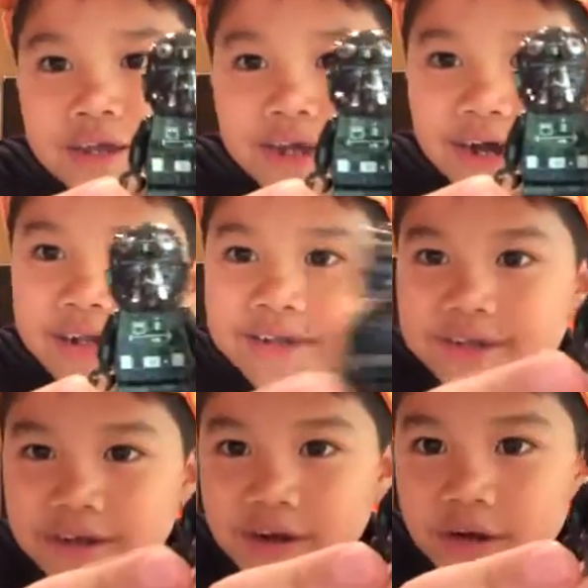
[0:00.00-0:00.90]
got
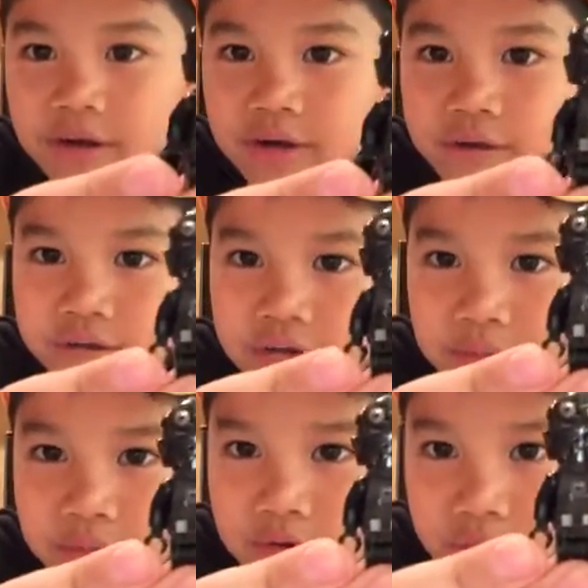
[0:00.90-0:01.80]

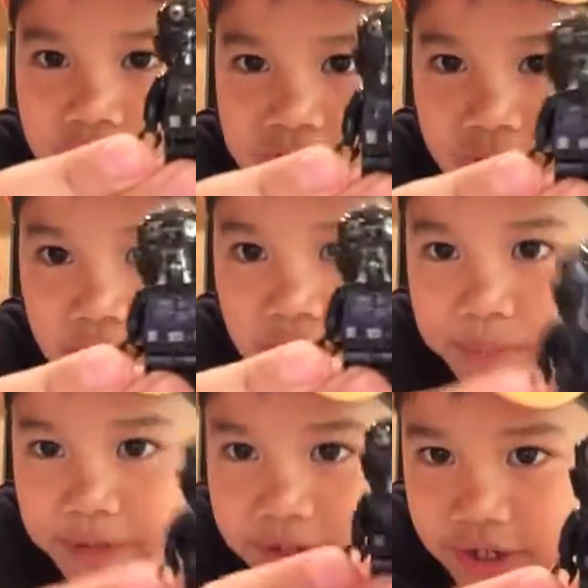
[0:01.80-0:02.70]
some cool silver
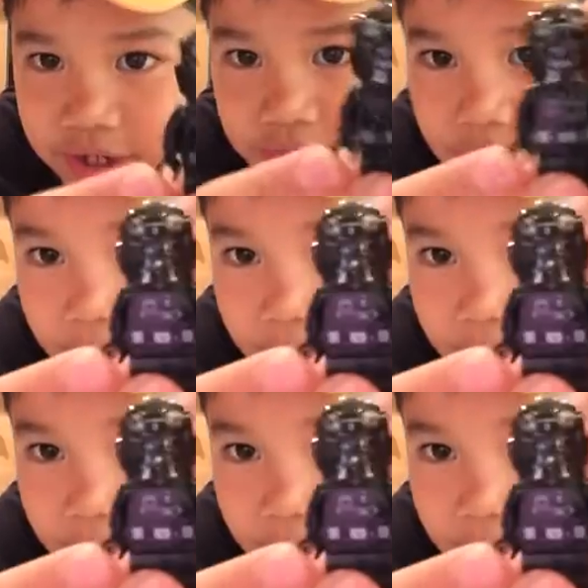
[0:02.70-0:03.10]
printing